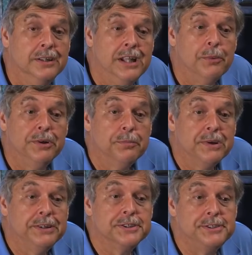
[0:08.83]
Now we're going to
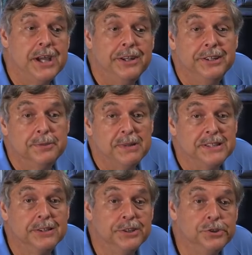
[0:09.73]
break this down into
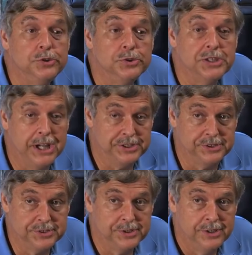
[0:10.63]
basically two
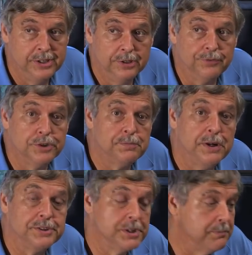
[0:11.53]
sections. The first
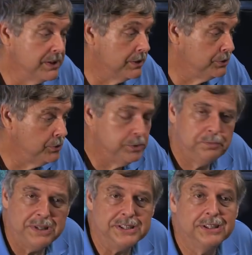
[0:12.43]
part is I'm going to do
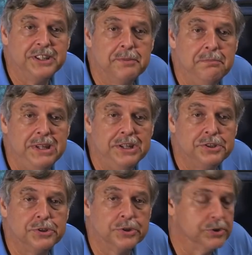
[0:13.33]
basically a
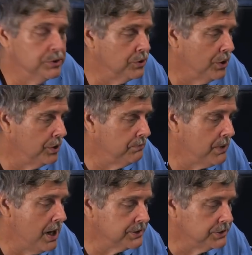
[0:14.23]
miniature
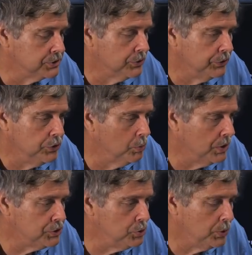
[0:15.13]
unboxing showing you
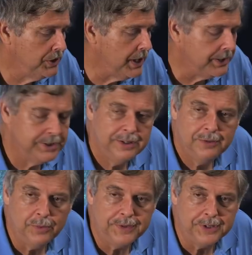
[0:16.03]
what you get
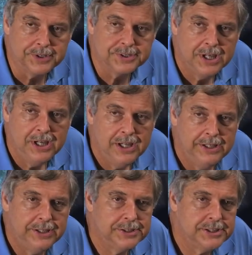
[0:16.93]
with this,
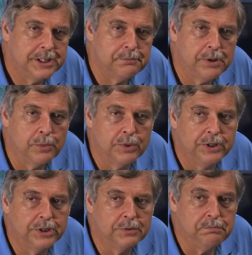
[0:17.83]
and then the second part we're
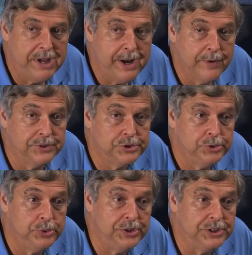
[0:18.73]
going to compare it
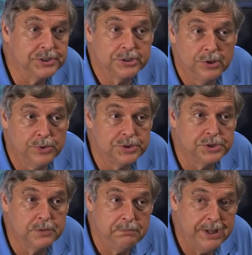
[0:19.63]
to its
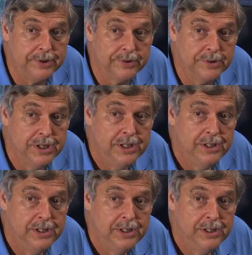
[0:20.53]
closest competitor,